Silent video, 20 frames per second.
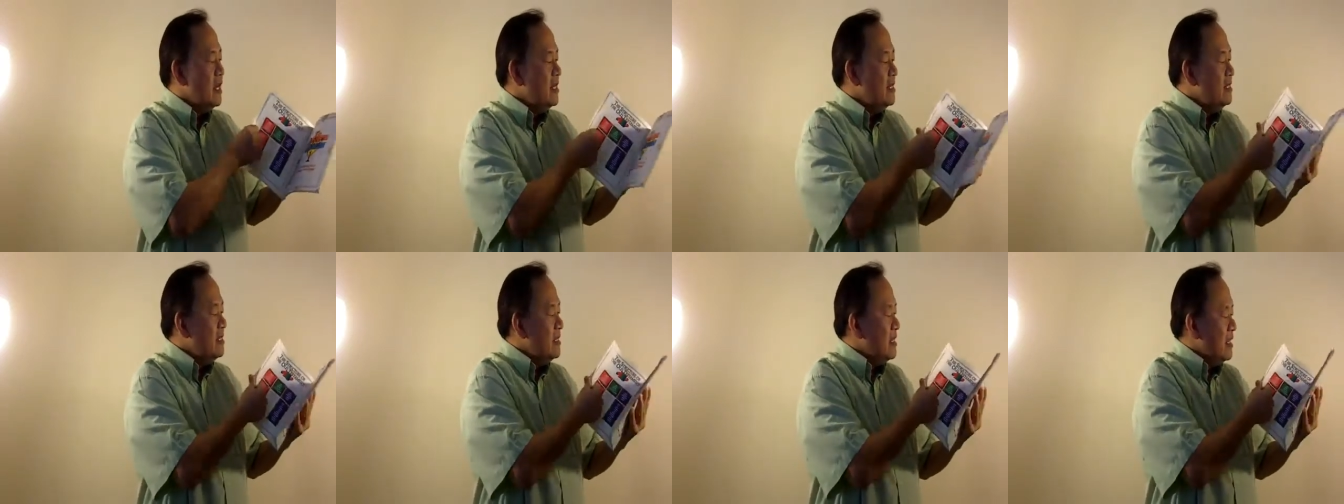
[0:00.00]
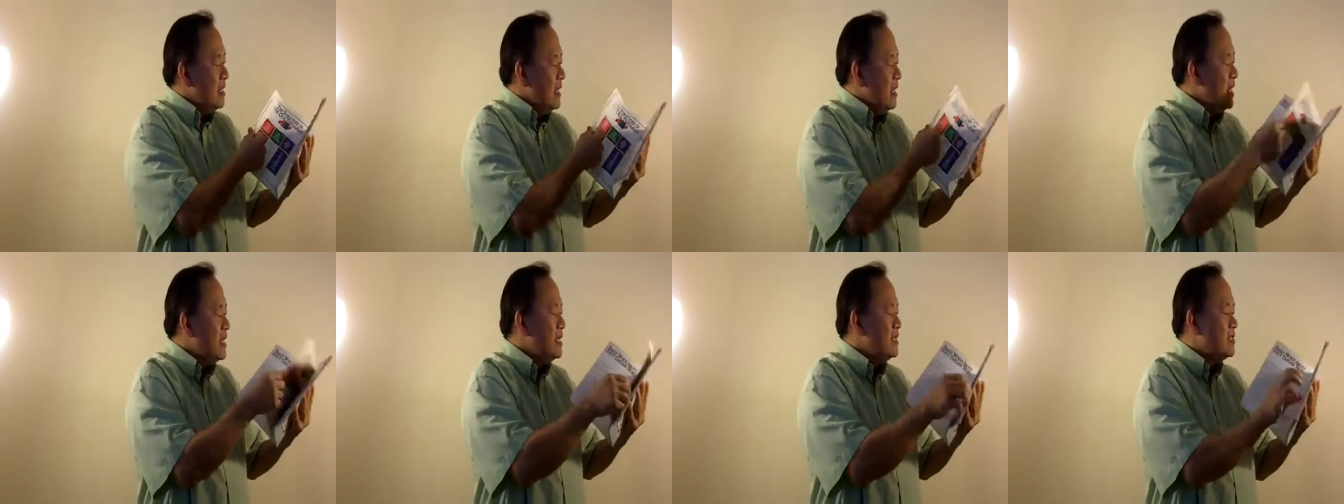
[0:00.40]
in,
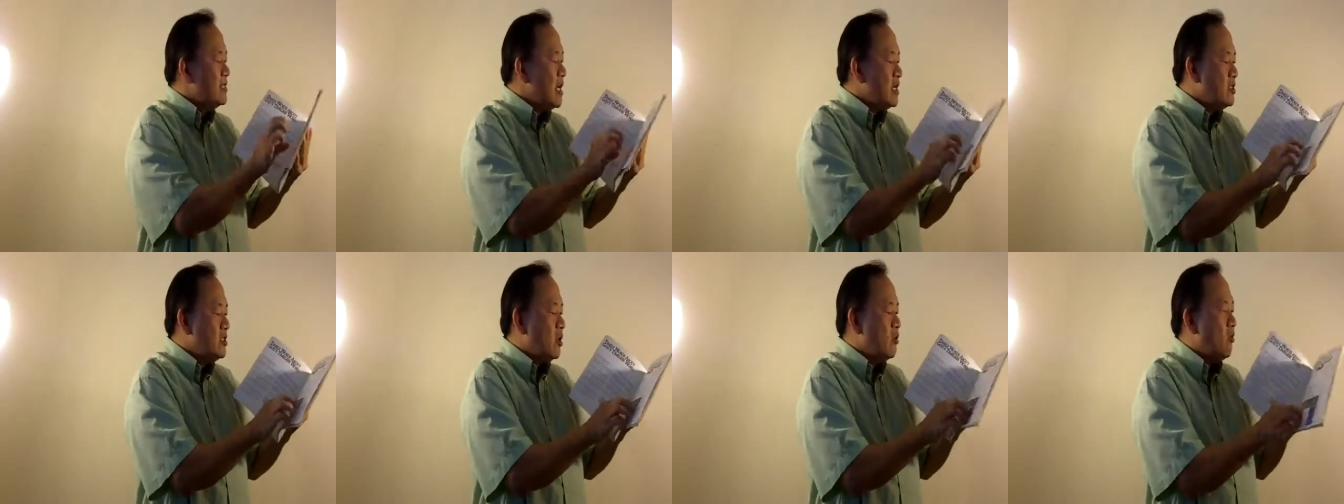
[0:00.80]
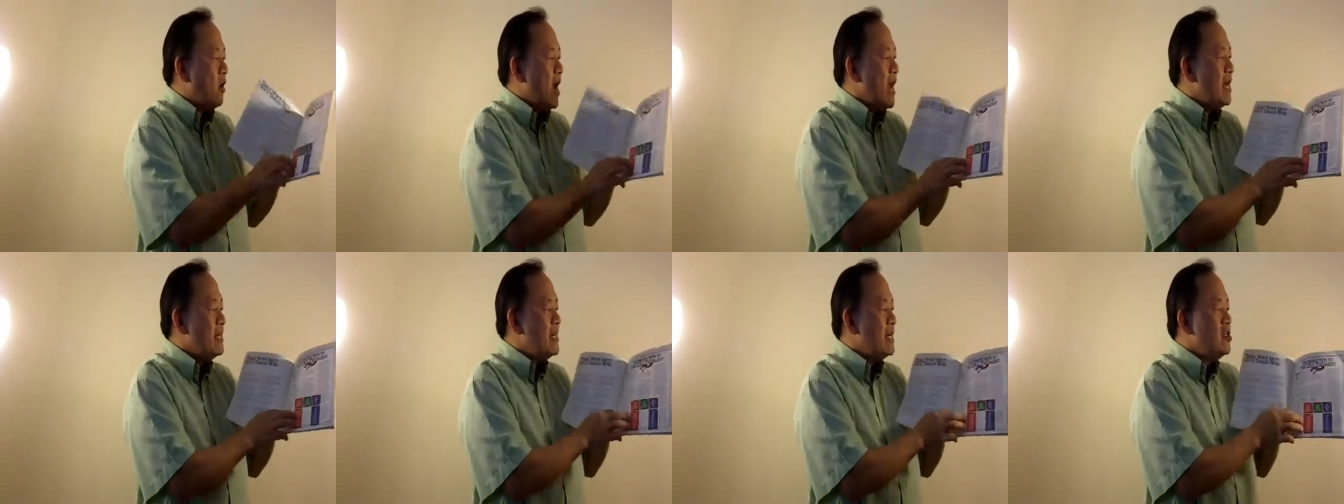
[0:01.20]
in such a
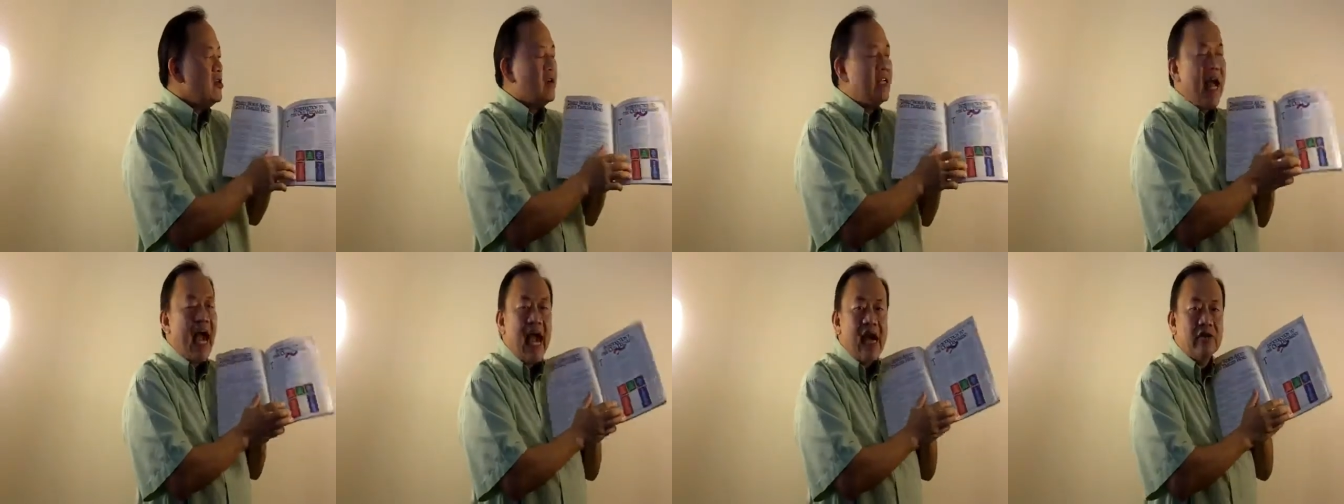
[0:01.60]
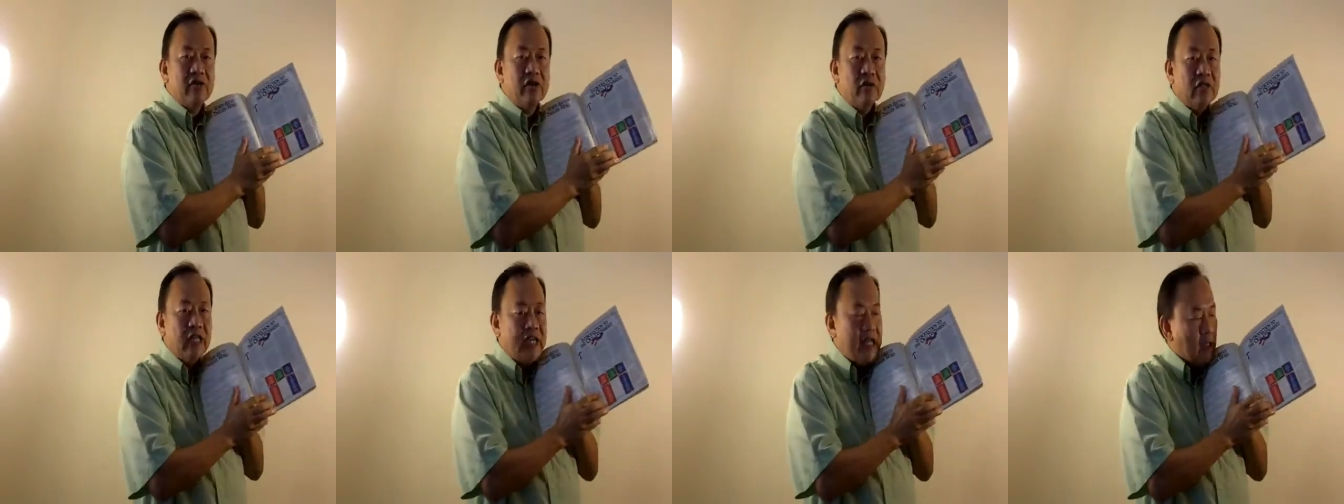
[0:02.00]
way that you can
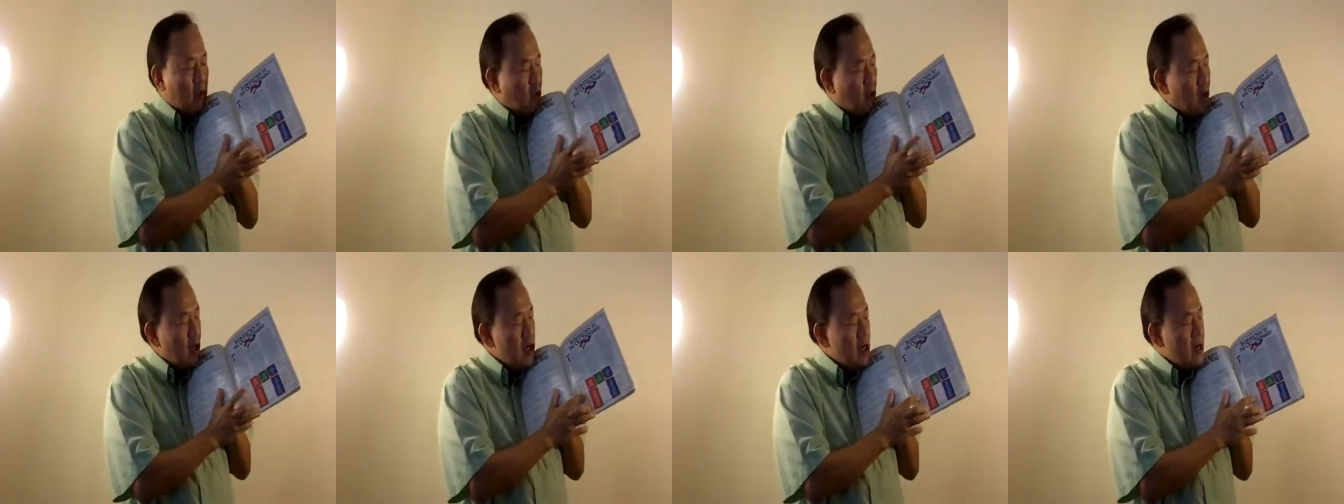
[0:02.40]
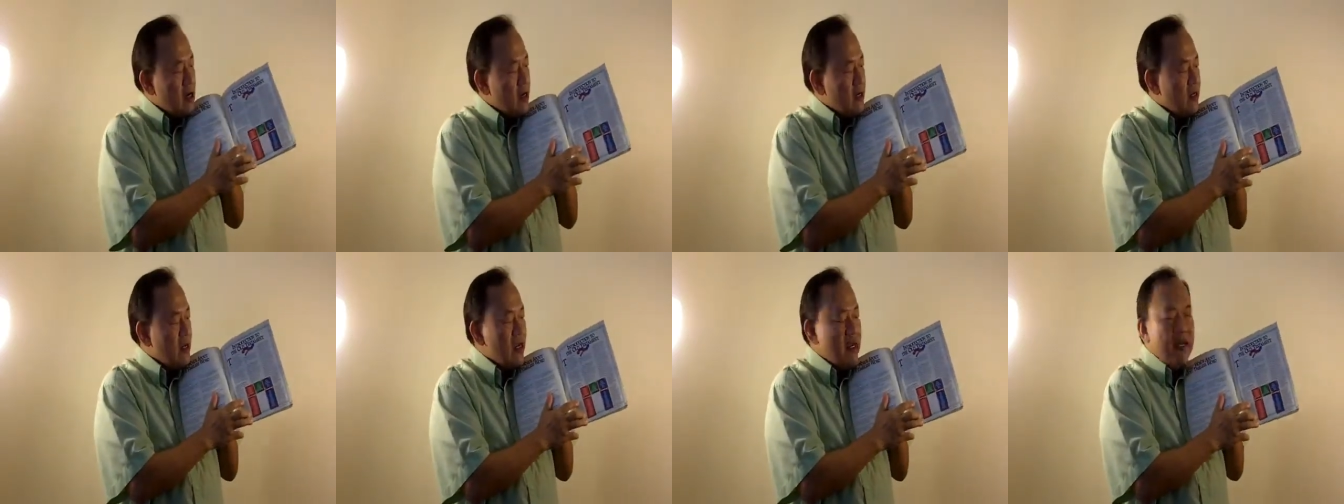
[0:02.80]
actually
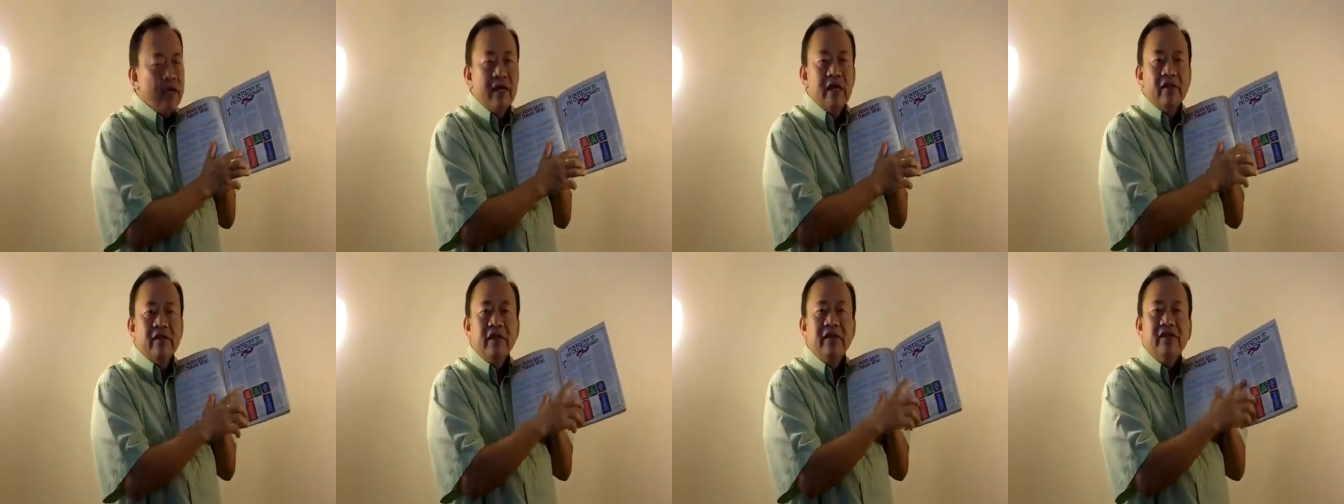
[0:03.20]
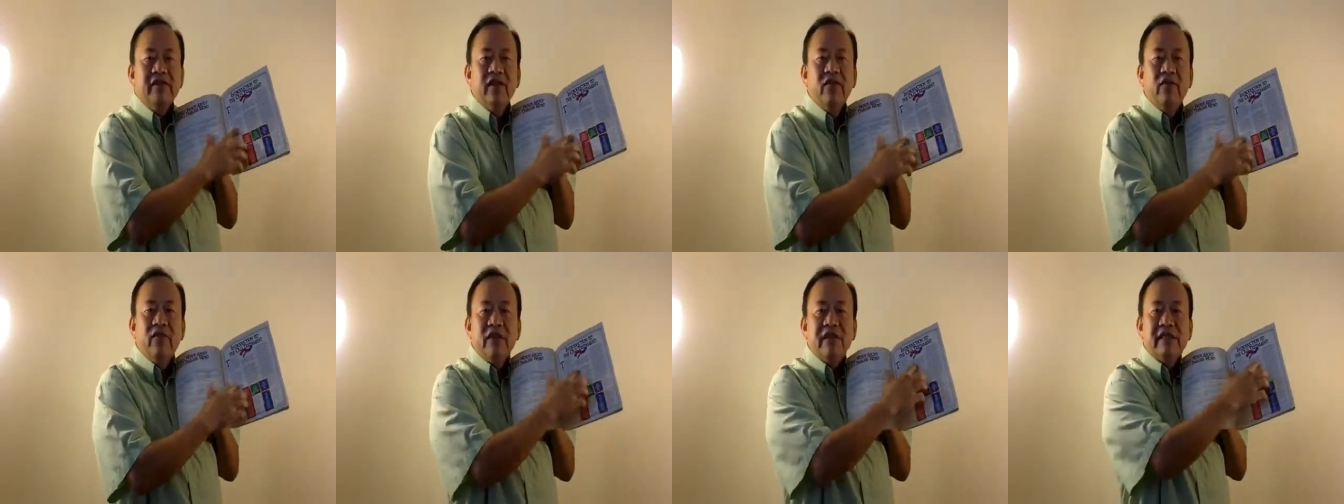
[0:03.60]
learn the
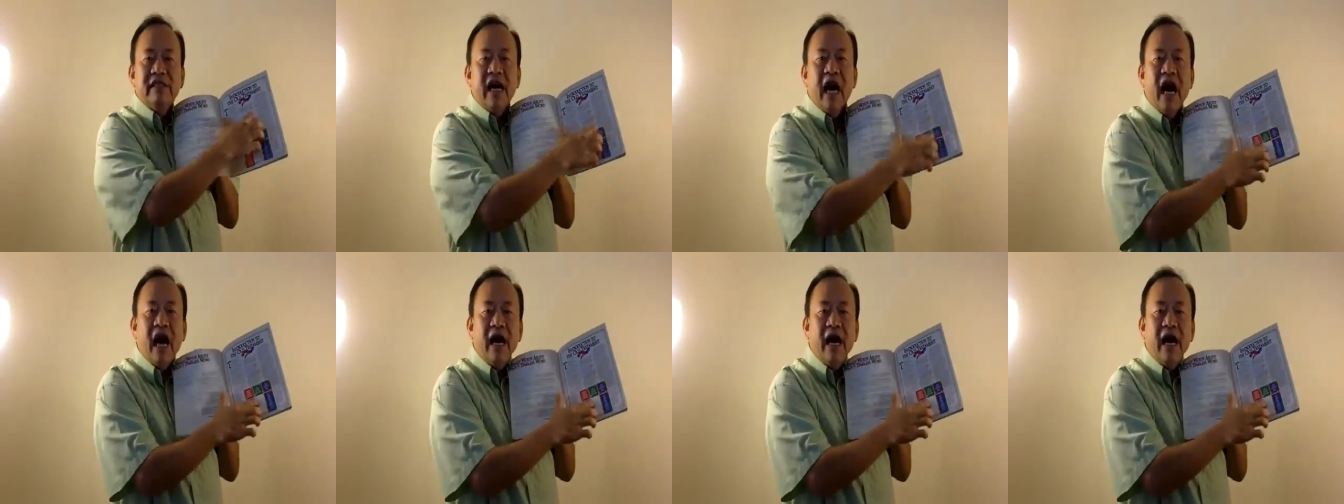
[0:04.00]
different